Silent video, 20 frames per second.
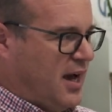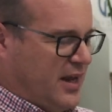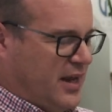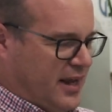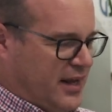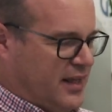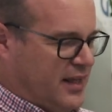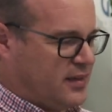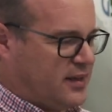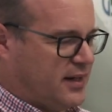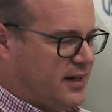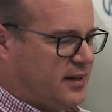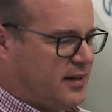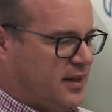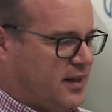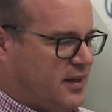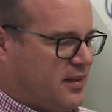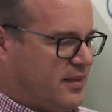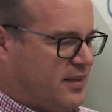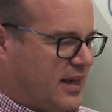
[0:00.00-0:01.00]
And I think
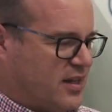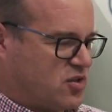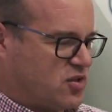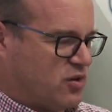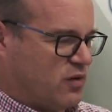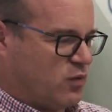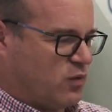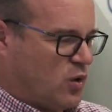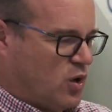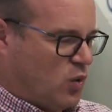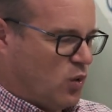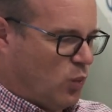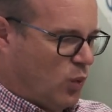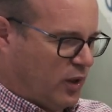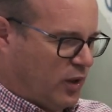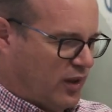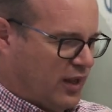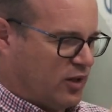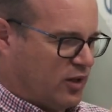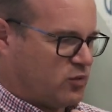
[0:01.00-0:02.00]
that's sort of one
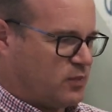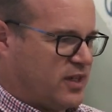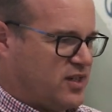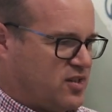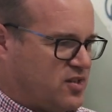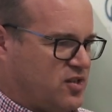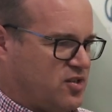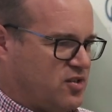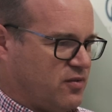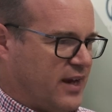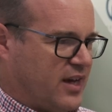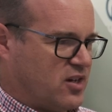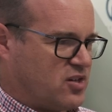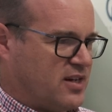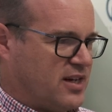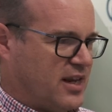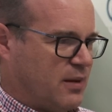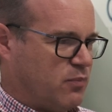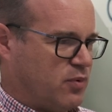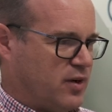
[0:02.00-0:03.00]
of those pieces of
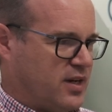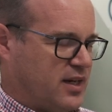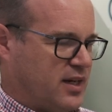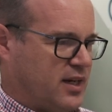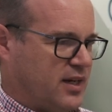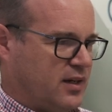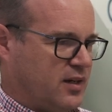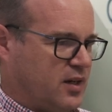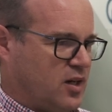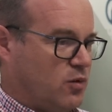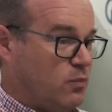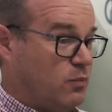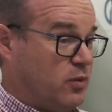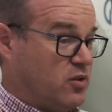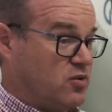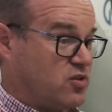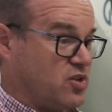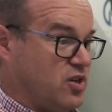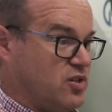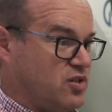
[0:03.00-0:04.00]
actually bringing
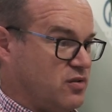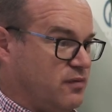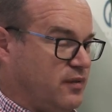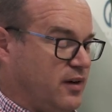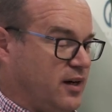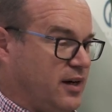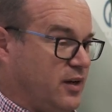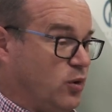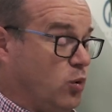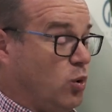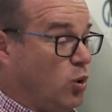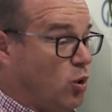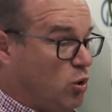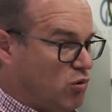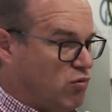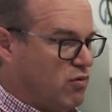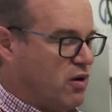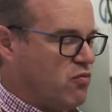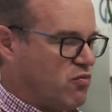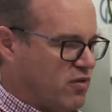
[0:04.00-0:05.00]
both Certify or
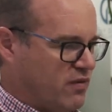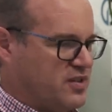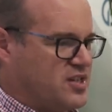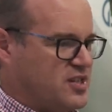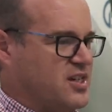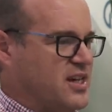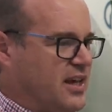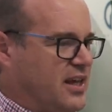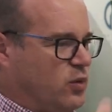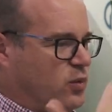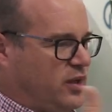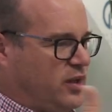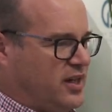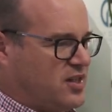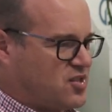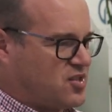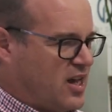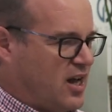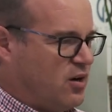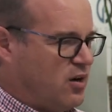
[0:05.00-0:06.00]
Chrome River together with
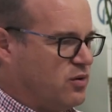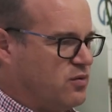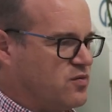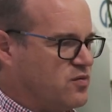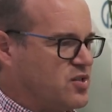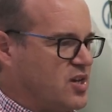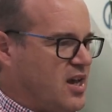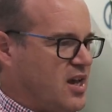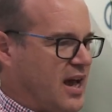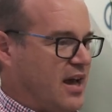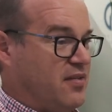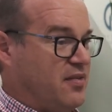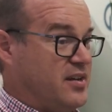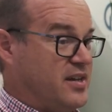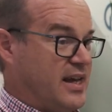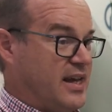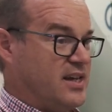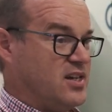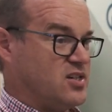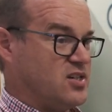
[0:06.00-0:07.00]
ourselves, and the
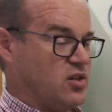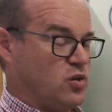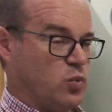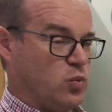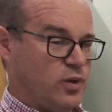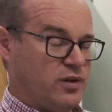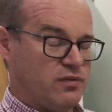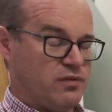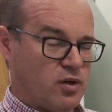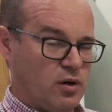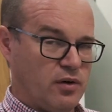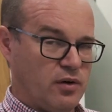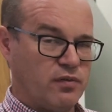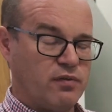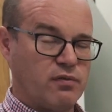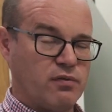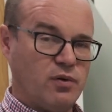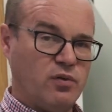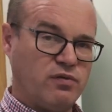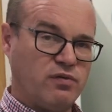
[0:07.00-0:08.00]
data that we've got
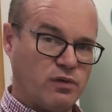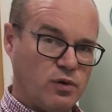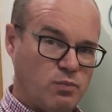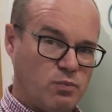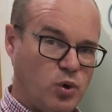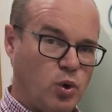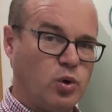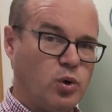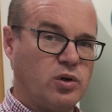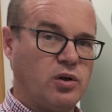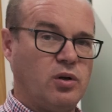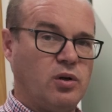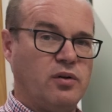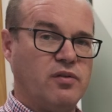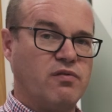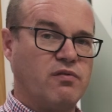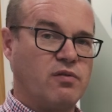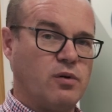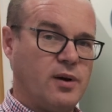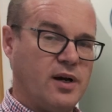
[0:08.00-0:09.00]
through Portal
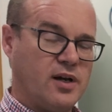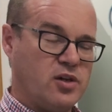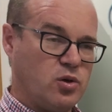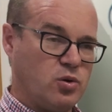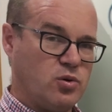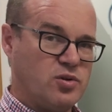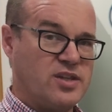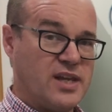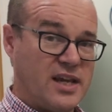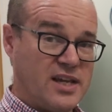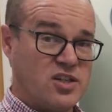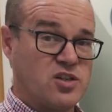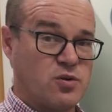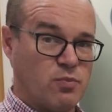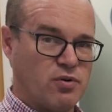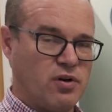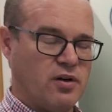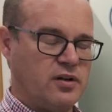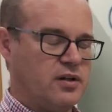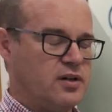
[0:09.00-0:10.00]
and through our Your Data
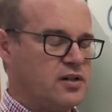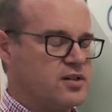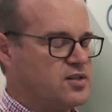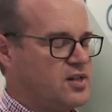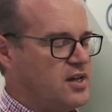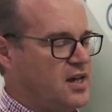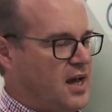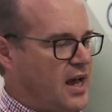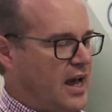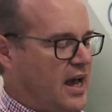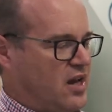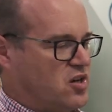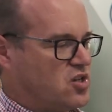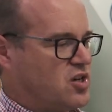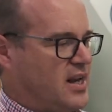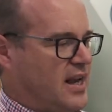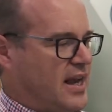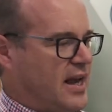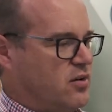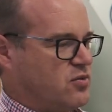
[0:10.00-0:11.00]
product
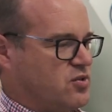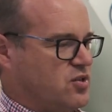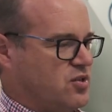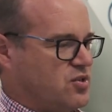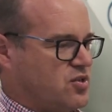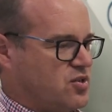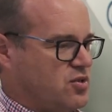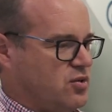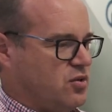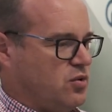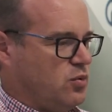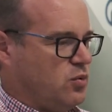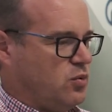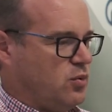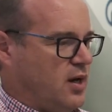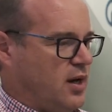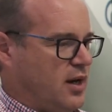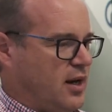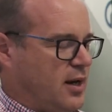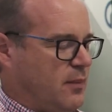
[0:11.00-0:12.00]
actually allows us to
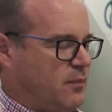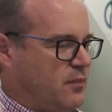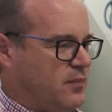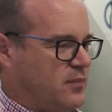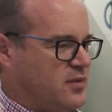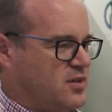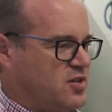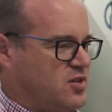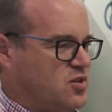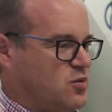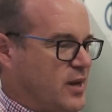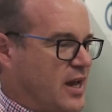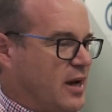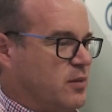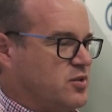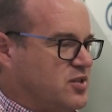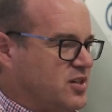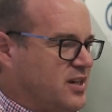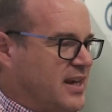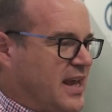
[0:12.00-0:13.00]
be
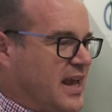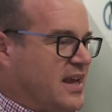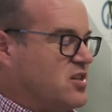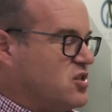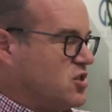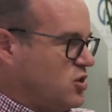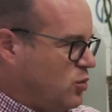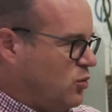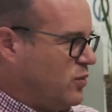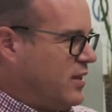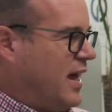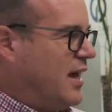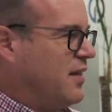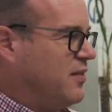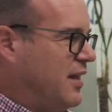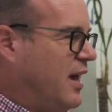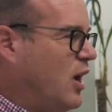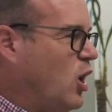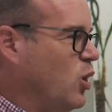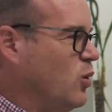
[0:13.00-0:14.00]
able to get to that
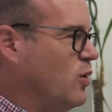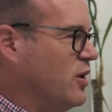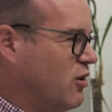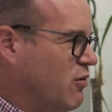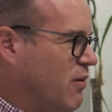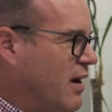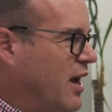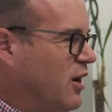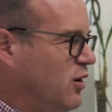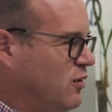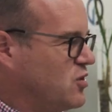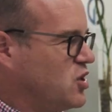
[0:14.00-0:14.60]
holy grail of